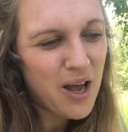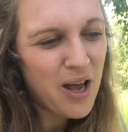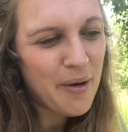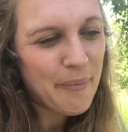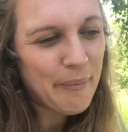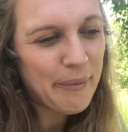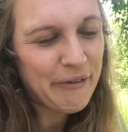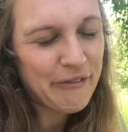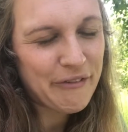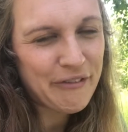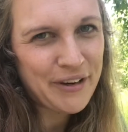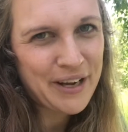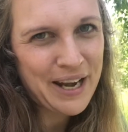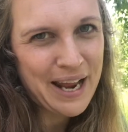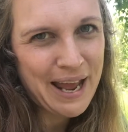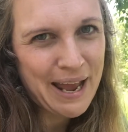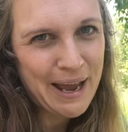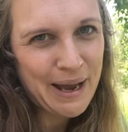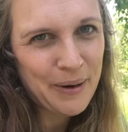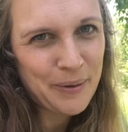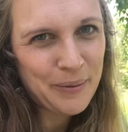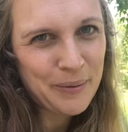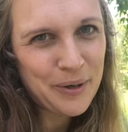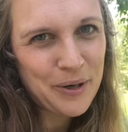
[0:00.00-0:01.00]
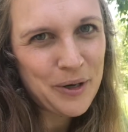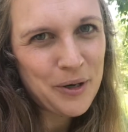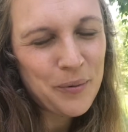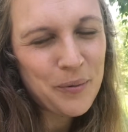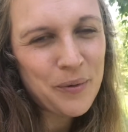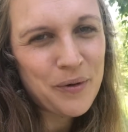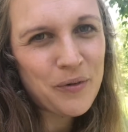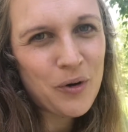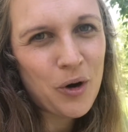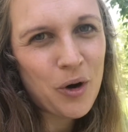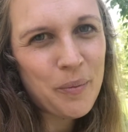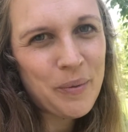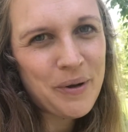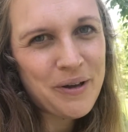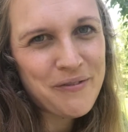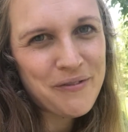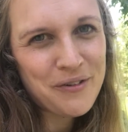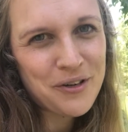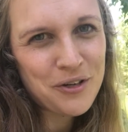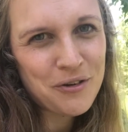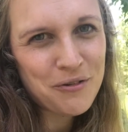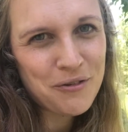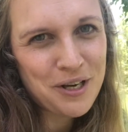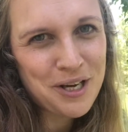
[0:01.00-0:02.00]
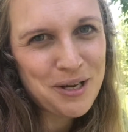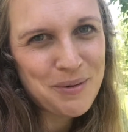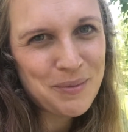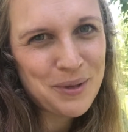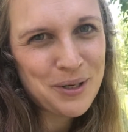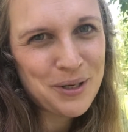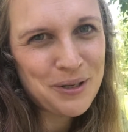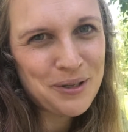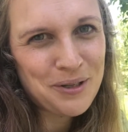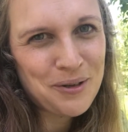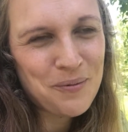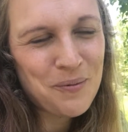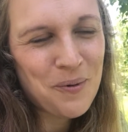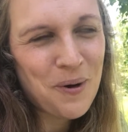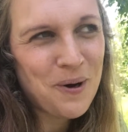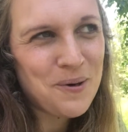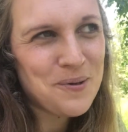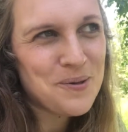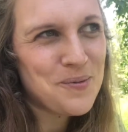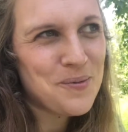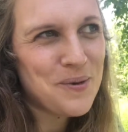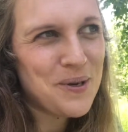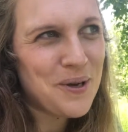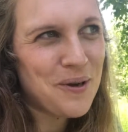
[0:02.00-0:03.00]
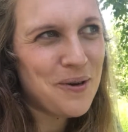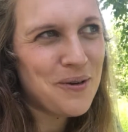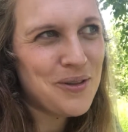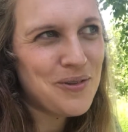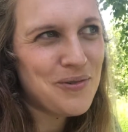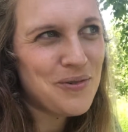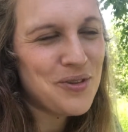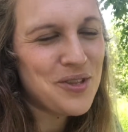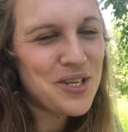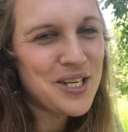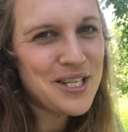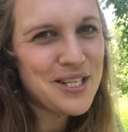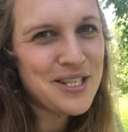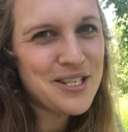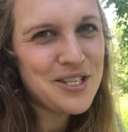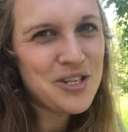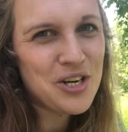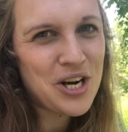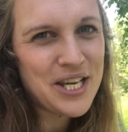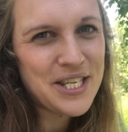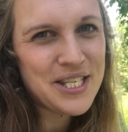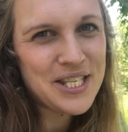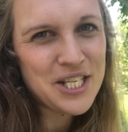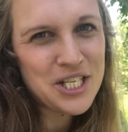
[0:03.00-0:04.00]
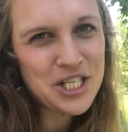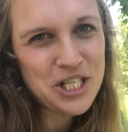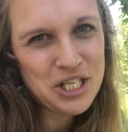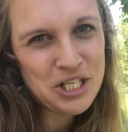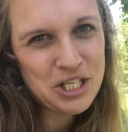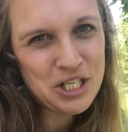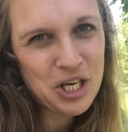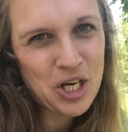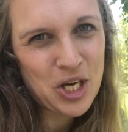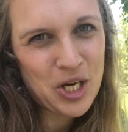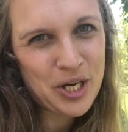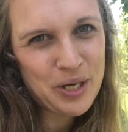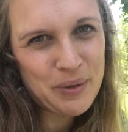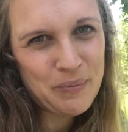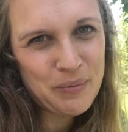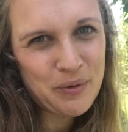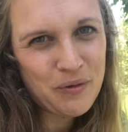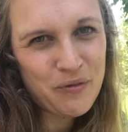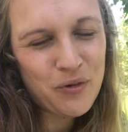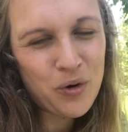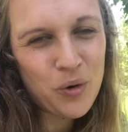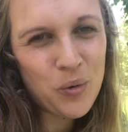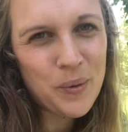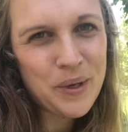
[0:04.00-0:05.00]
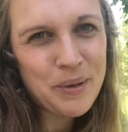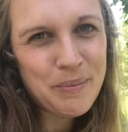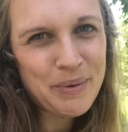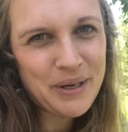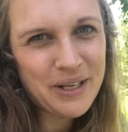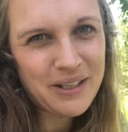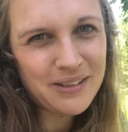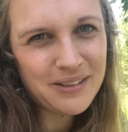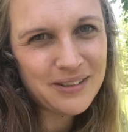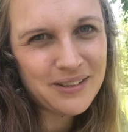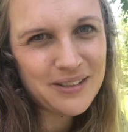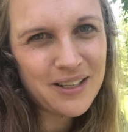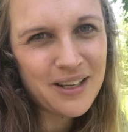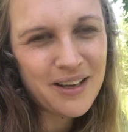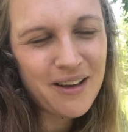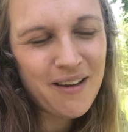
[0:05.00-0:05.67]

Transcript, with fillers: But for now we've got a bit of an agreement that whilst we go through this transition time before we build,